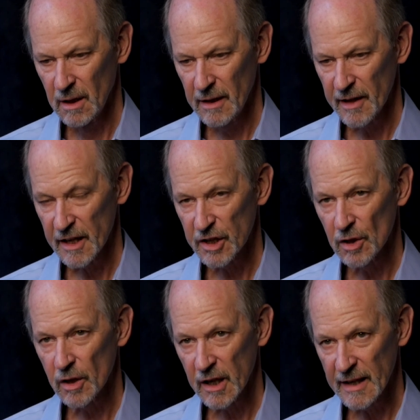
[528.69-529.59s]
that is still
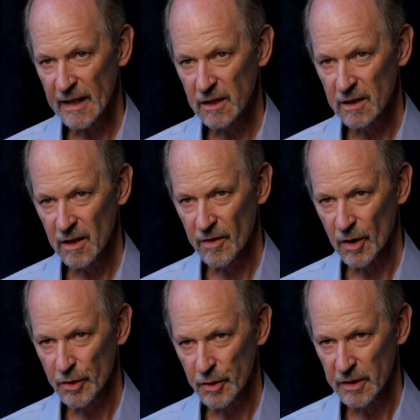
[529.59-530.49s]
connected to
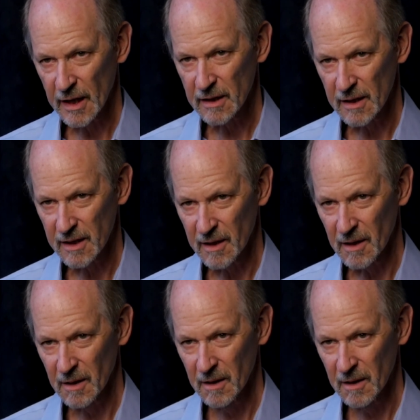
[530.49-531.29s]
those who sent us here.